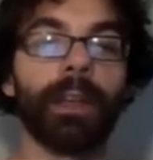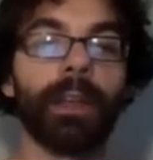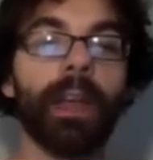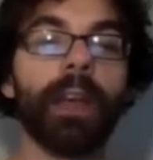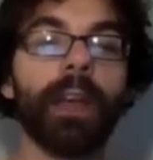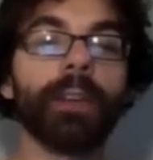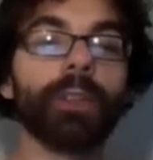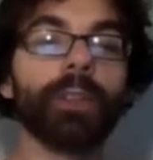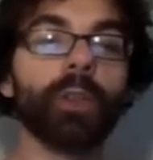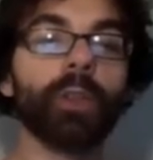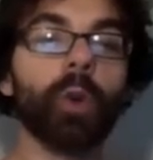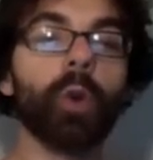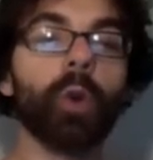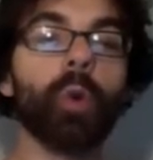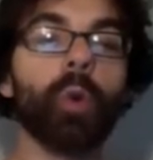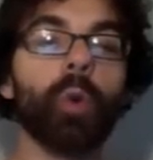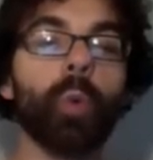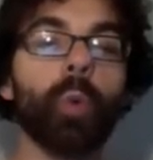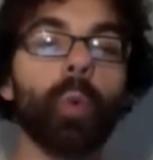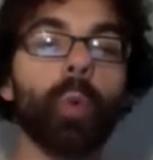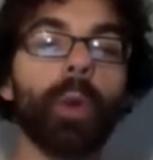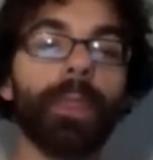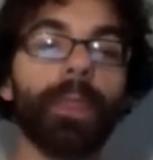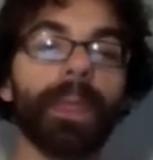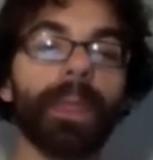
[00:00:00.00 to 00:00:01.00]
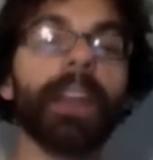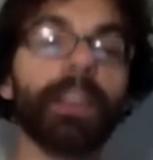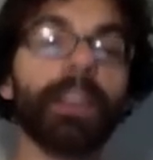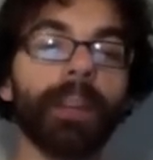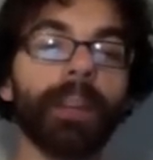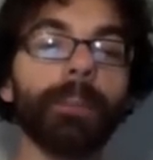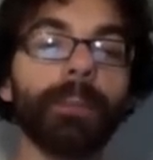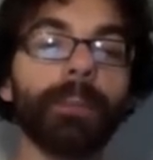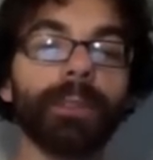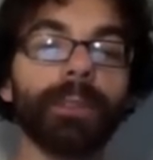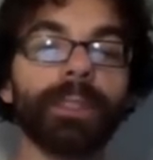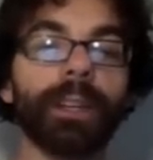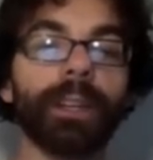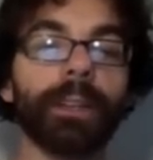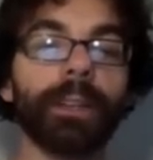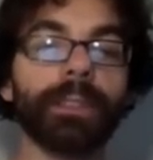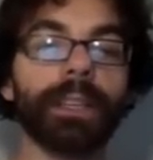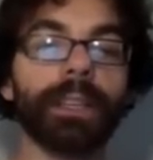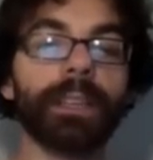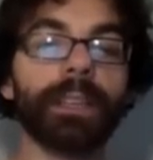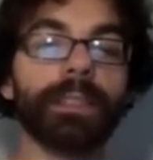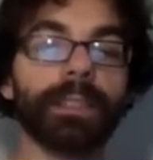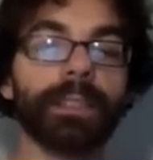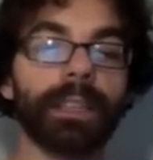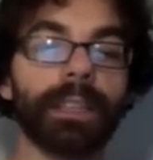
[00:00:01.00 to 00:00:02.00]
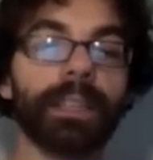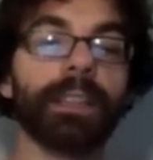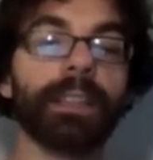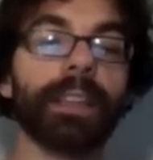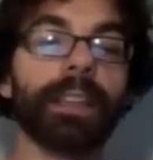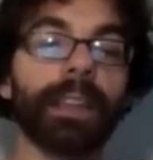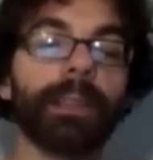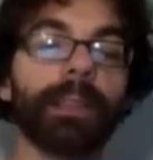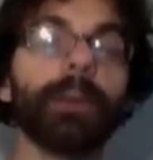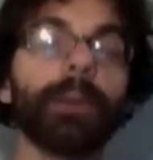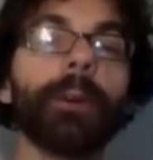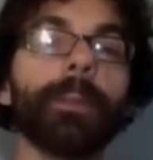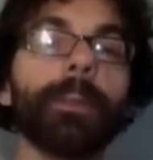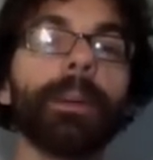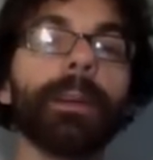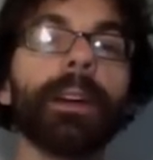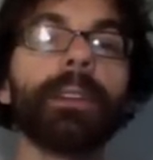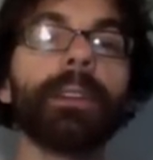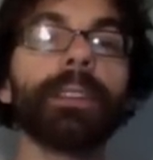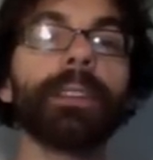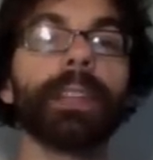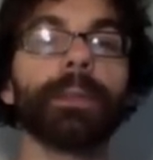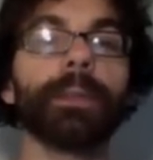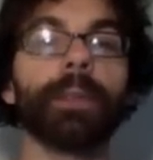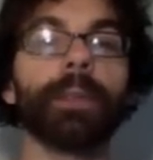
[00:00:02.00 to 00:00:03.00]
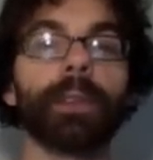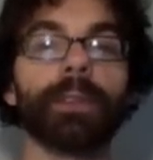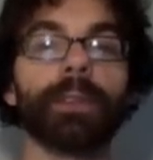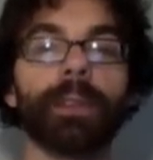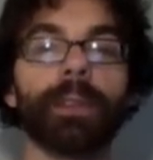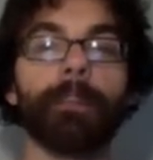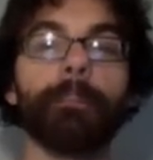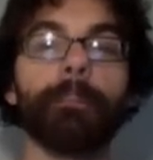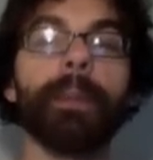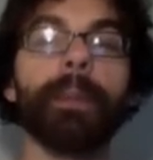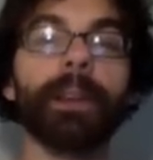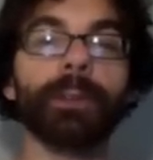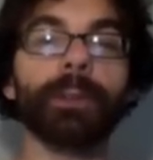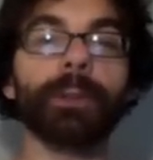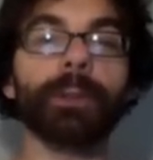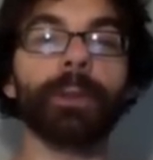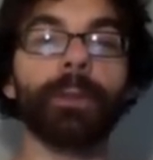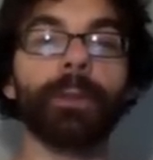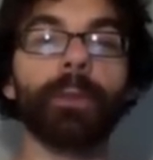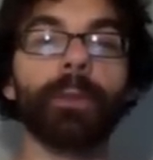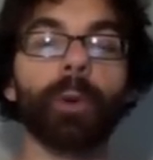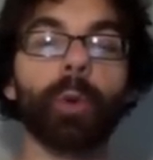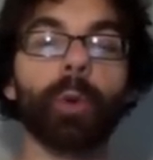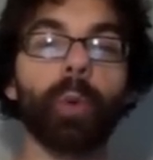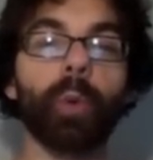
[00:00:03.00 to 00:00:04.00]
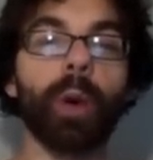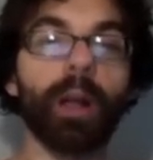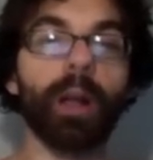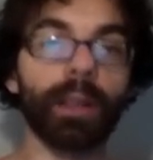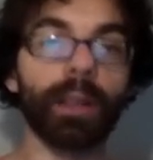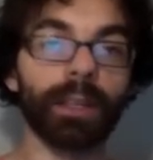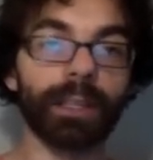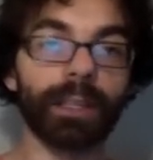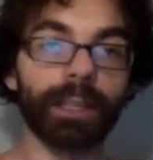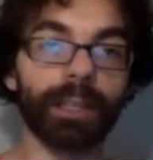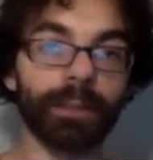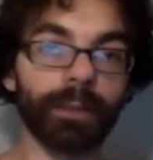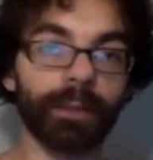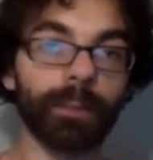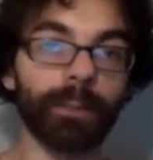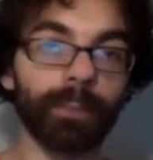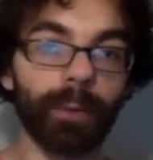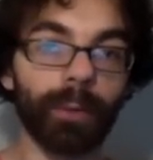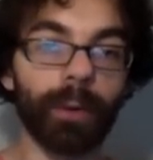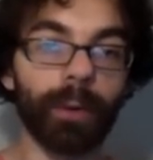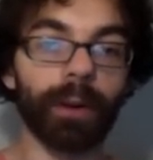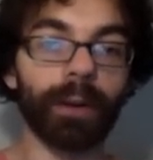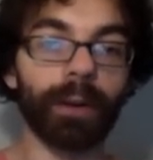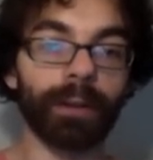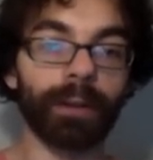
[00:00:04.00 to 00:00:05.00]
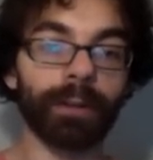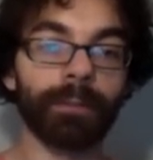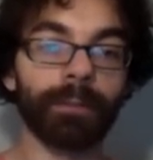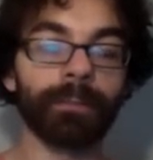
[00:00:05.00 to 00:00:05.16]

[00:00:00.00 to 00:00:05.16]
So what that number tells us then, that lower bound gives us a measure of the quality of a board.